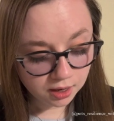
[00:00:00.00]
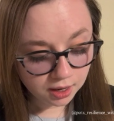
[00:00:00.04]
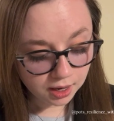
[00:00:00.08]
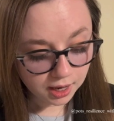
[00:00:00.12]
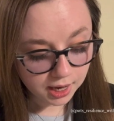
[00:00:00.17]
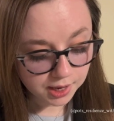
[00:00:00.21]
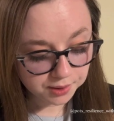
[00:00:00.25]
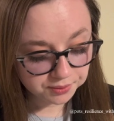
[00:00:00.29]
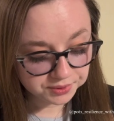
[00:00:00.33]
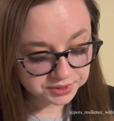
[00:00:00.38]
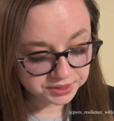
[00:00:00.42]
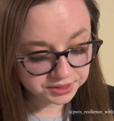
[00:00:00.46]

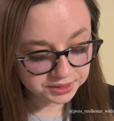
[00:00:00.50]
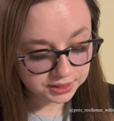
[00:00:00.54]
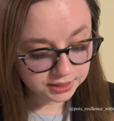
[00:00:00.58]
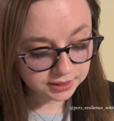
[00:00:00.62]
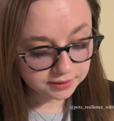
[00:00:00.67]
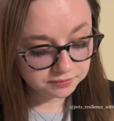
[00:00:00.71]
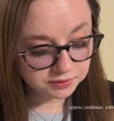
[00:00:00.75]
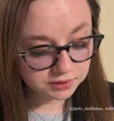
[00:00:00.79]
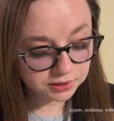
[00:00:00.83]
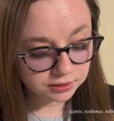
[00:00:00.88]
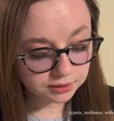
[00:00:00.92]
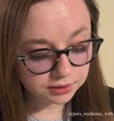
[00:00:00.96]
I
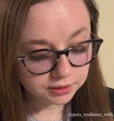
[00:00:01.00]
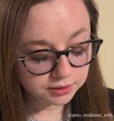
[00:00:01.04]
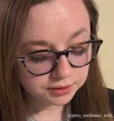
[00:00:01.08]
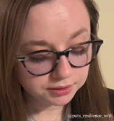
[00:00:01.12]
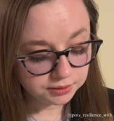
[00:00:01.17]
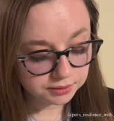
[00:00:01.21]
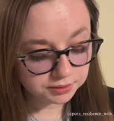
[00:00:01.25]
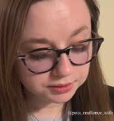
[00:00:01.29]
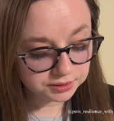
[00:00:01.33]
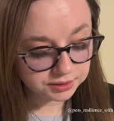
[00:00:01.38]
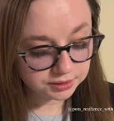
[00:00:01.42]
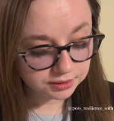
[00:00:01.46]
received
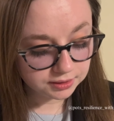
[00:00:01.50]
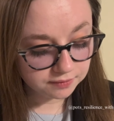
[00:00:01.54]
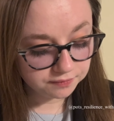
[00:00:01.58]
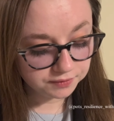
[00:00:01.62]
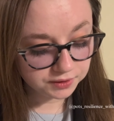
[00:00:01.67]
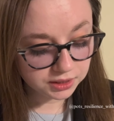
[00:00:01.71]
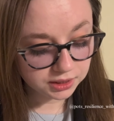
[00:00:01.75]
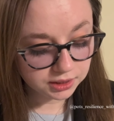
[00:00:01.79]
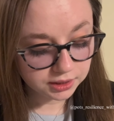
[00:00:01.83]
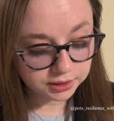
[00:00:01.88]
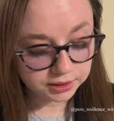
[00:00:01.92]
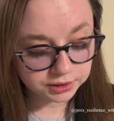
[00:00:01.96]

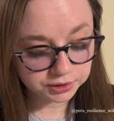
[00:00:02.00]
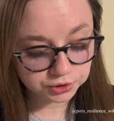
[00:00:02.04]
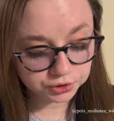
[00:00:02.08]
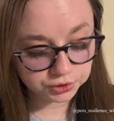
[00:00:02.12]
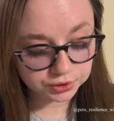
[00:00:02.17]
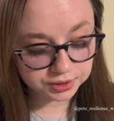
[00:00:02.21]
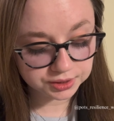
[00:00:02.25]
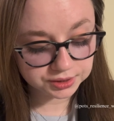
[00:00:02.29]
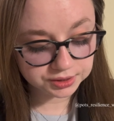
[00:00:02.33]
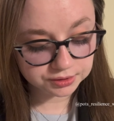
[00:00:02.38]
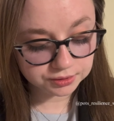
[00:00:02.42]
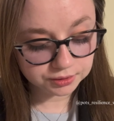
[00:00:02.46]
significant
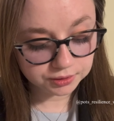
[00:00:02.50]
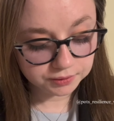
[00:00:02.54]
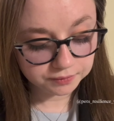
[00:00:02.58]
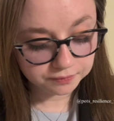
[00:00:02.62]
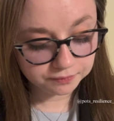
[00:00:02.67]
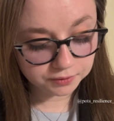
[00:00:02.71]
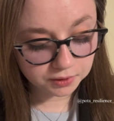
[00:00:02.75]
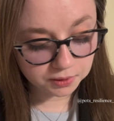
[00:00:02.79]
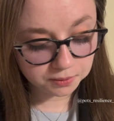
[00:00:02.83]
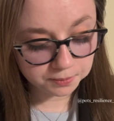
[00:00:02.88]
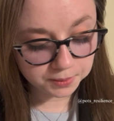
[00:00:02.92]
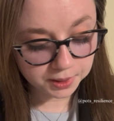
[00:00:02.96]
interest
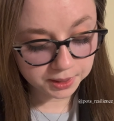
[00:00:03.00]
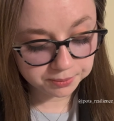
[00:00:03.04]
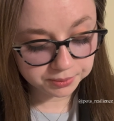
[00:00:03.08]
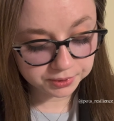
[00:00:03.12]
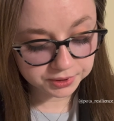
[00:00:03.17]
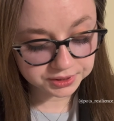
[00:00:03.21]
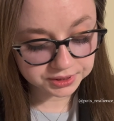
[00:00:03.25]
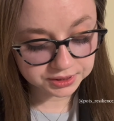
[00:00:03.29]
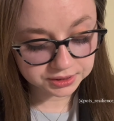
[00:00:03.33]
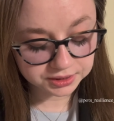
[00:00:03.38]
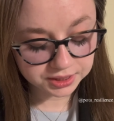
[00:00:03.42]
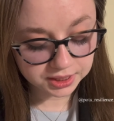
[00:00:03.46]
from my
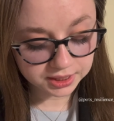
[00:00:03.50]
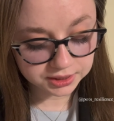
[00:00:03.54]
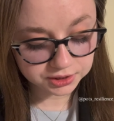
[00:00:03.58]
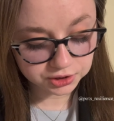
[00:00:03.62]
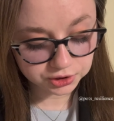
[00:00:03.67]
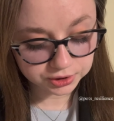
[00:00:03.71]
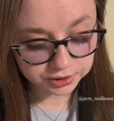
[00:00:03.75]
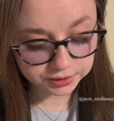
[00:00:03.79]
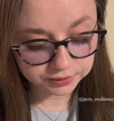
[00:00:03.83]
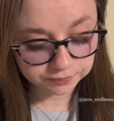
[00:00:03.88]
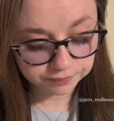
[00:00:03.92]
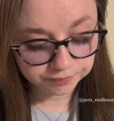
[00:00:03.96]

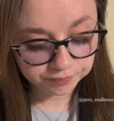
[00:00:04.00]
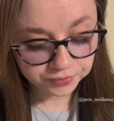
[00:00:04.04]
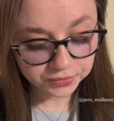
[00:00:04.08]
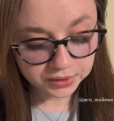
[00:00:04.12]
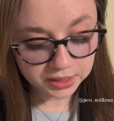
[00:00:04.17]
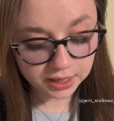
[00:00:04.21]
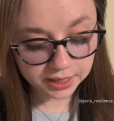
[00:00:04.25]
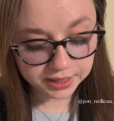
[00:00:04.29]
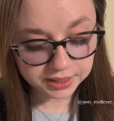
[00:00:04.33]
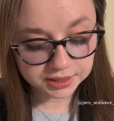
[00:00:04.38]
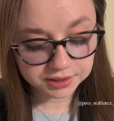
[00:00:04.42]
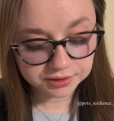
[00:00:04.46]
presentation.
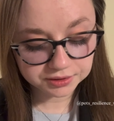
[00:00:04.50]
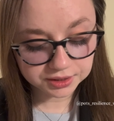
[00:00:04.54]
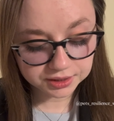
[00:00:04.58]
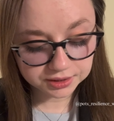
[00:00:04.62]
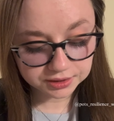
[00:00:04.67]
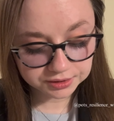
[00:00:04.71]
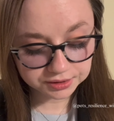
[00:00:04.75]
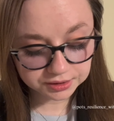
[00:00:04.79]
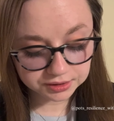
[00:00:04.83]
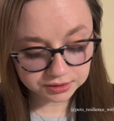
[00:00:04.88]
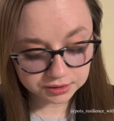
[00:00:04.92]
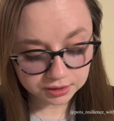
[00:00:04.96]
I
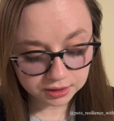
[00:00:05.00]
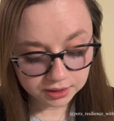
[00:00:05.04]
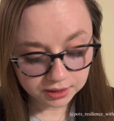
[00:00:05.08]
condensed